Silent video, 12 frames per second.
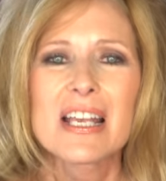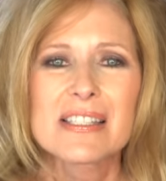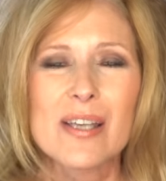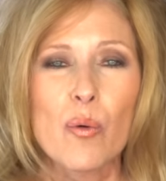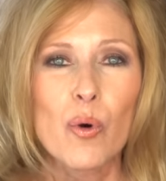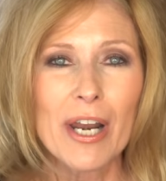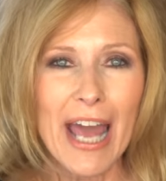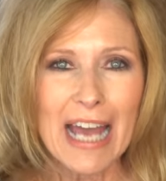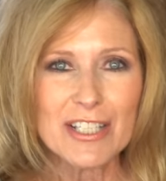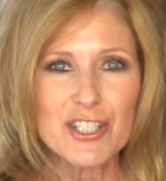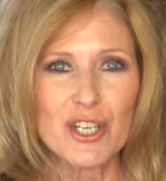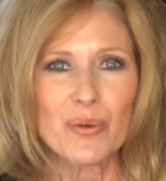So what
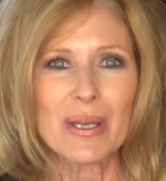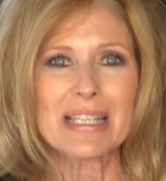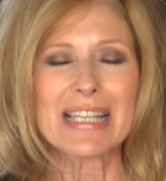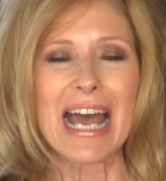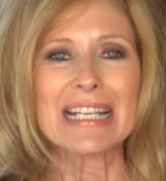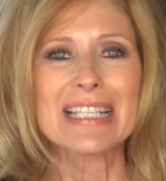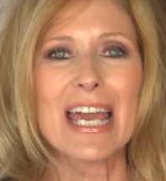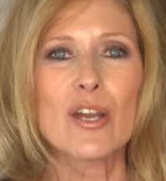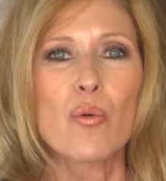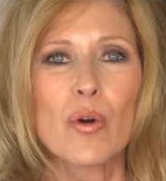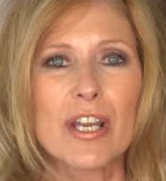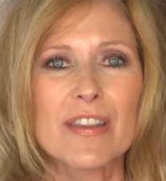I do is I
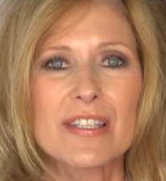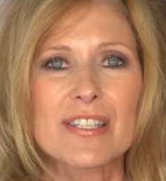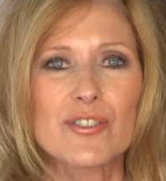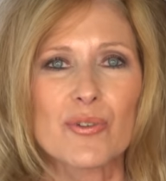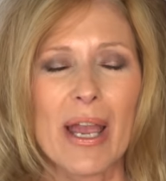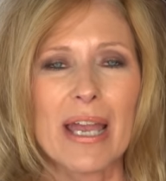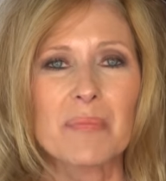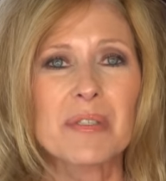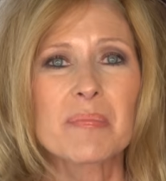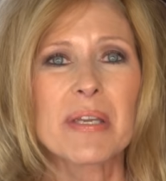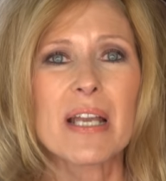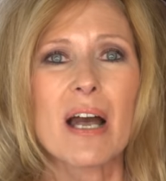take one of the
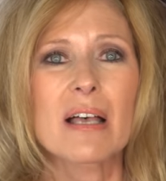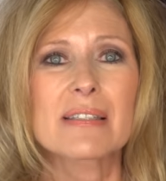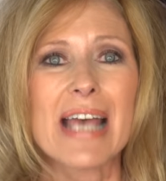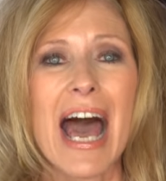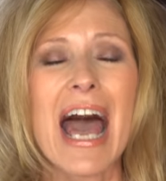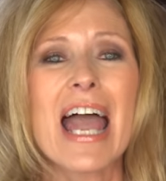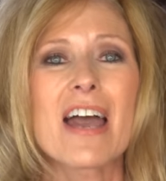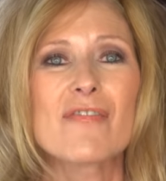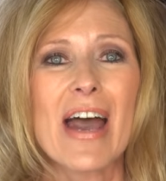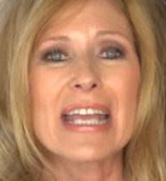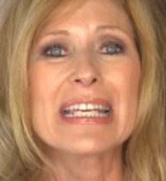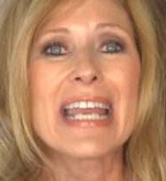straps because I have
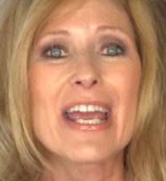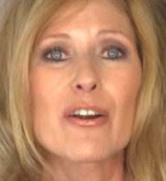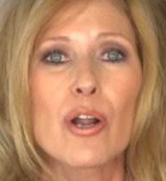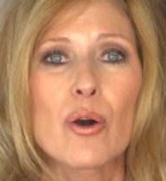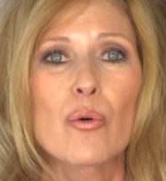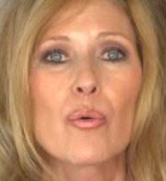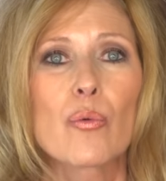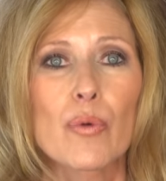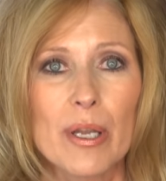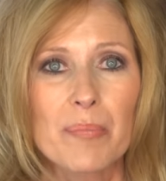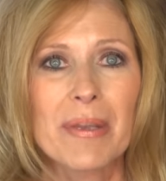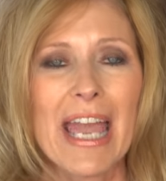a narrow
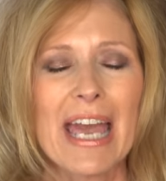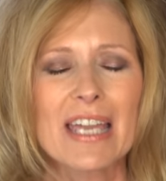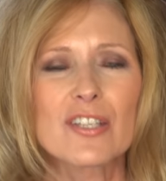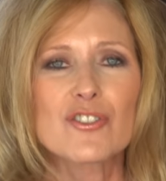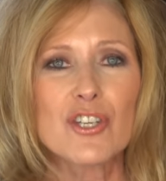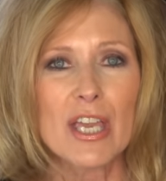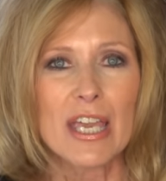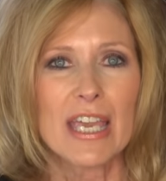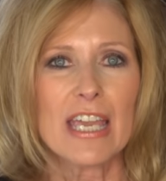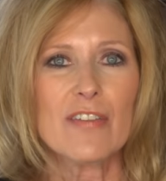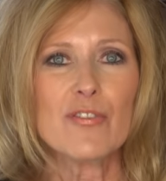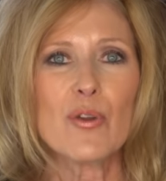rib cage.
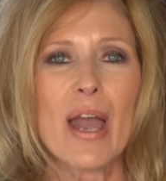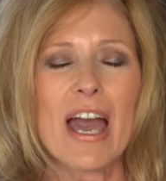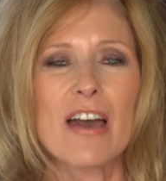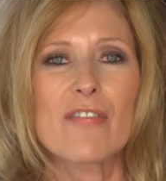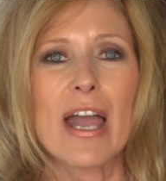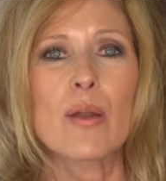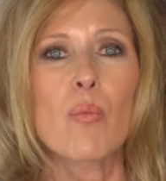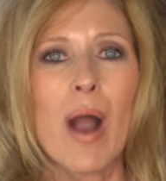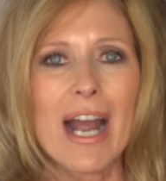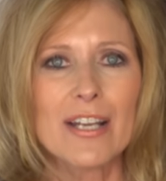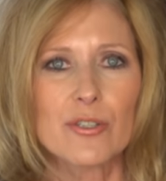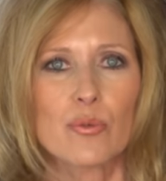If you have a
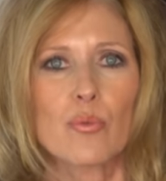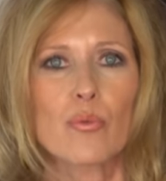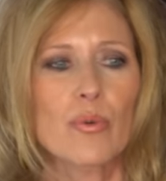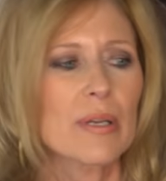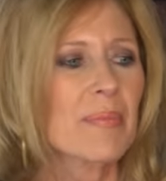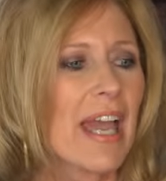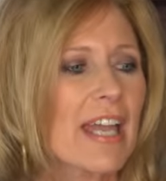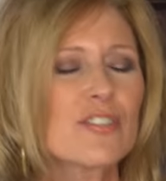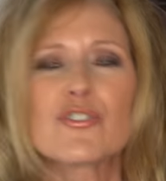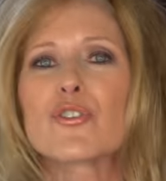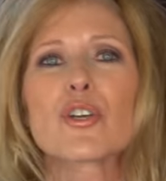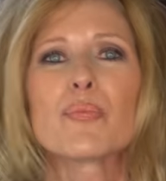wider rib
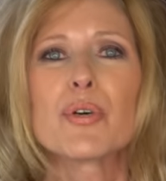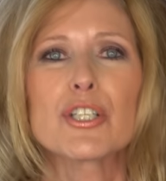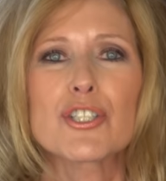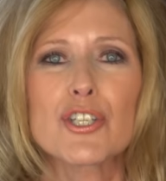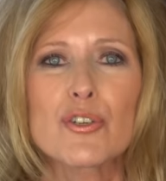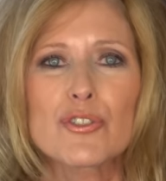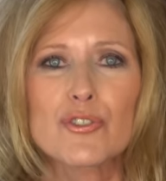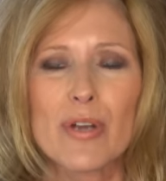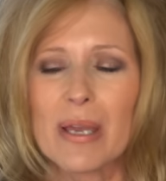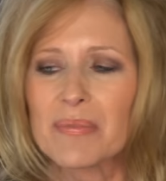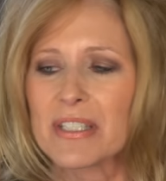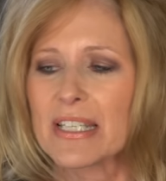cage, you could put two
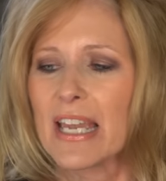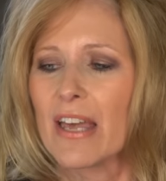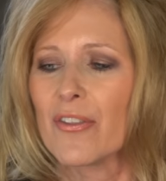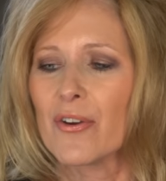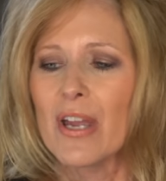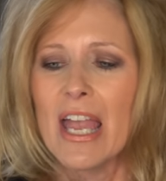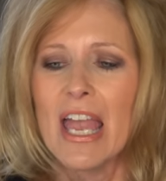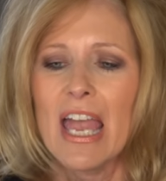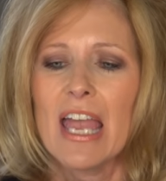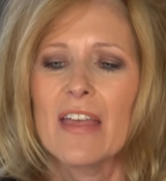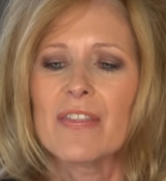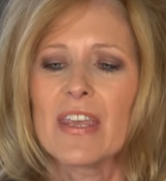straps together
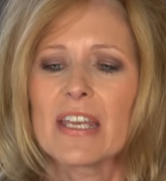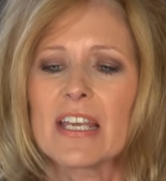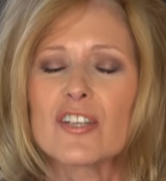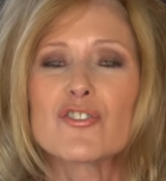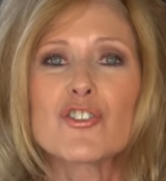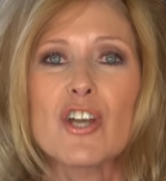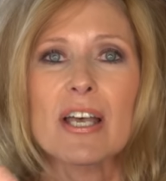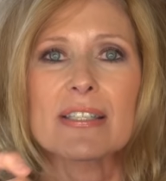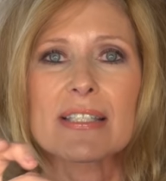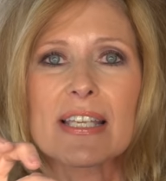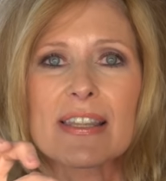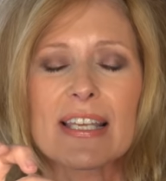and then
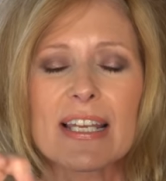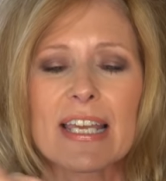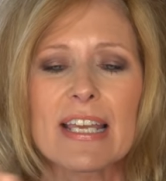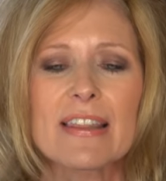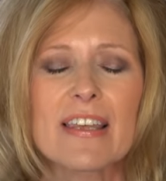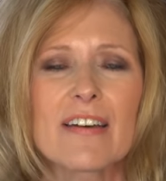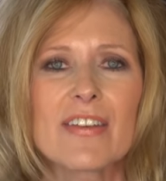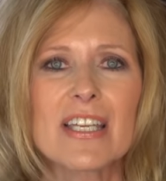adjust the length of